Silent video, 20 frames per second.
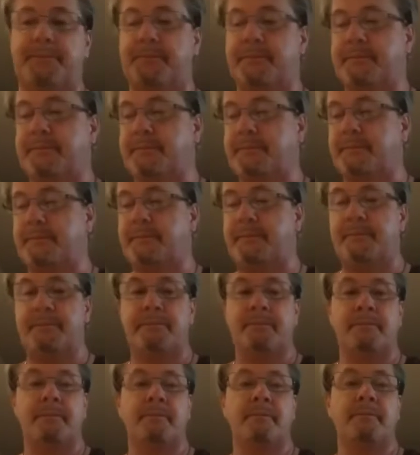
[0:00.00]

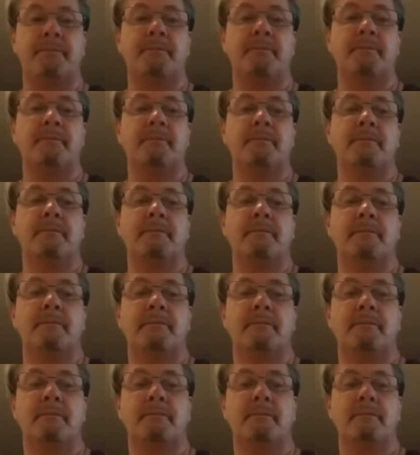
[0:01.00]

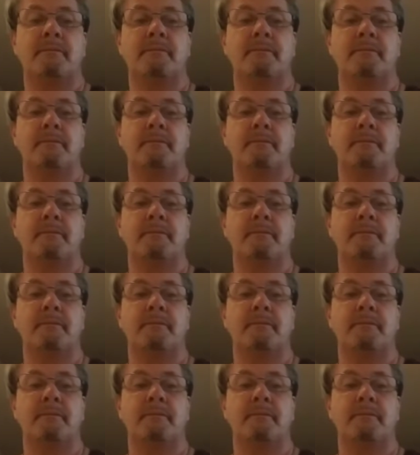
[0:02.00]
Nobody speaks.